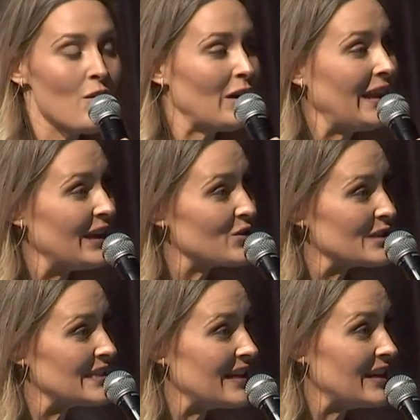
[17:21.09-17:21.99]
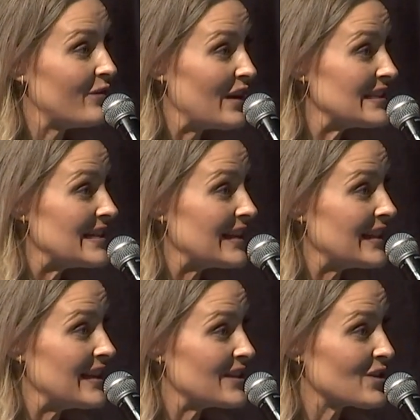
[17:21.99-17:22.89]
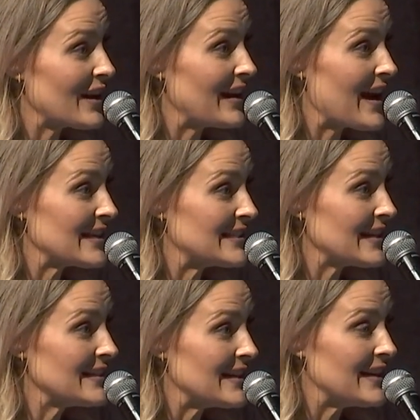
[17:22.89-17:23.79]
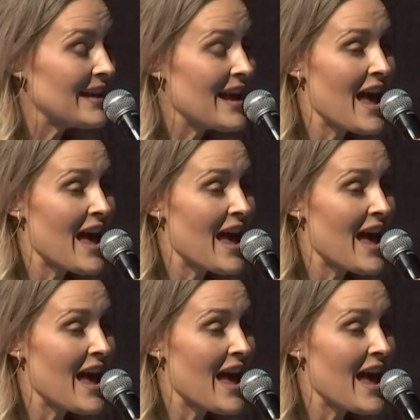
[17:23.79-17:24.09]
really interested in investing in the Australian ag sector.